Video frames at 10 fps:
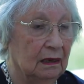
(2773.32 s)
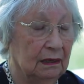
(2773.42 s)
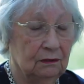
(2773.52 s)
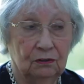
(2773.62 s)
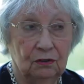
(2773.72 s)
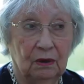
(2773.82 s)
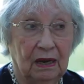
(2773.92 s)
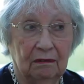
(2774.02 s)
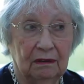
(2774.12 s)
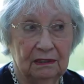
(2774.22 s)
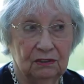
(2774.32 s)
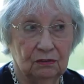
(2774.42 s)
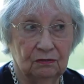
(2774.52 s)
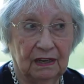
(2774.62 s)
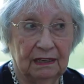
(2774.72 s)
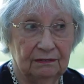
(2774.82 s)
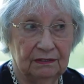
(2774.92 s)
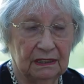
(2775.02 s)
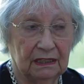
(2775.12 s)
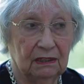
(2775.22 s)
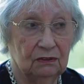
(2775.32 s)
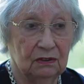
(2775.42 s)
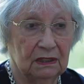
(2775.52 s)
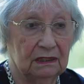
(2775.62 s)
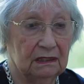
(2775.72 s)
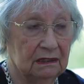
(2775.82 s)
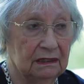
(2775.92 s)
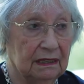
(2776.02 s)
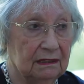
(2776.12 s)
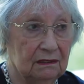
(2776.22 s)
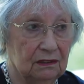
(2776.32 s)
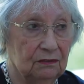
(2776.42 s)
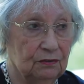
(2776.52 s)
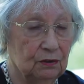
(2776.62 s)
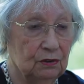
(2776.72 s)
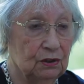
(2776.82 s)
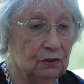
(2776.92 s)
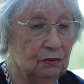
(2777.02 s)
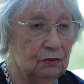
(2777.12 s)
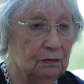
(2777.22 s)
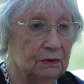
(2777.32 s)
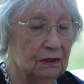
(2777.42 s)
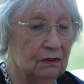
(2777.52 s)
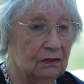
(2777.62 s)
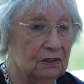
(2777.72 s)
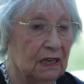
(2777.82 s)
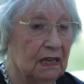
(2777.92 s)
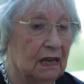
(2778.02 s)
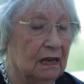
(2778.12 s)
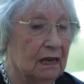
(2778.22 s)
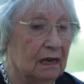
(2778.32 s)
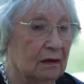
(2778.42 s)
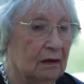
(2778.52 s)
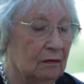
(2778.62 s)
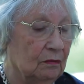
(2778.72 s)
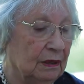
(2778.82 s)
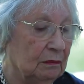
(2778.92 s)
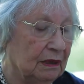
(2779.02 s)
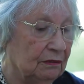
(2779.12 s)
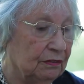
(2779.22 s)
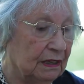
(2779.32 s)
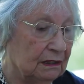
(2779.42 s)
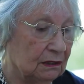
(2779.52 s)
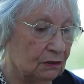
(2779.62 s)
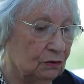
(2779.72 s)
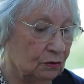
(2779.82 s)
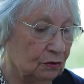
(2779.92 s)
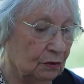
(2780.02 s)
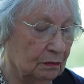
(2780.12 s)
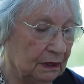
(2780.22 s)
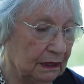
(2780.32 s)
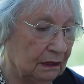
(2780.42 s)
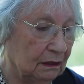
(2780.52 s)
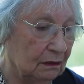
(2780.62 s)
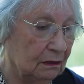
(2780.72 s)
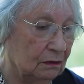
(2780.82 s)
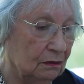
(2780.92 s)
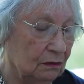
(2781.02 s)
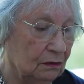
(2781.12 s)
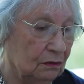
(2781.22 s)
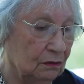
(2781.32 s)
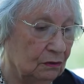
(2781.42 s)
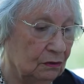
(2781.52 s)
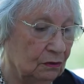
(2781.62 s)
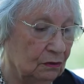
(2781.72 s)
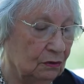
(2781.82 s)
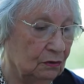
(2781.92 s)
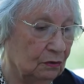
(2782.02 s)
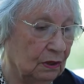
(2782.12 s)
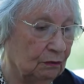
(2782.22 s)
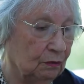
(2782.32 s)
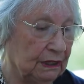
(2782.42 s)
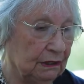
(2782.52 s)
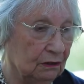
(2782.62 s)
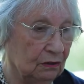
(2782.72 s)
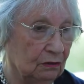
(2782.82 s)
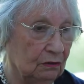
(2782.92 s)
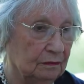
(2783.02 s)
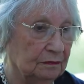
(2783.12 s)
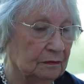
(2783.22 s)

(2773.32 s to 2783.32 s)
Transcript: I don't know how I survived the ghetto until 1942, because when my father took me to a window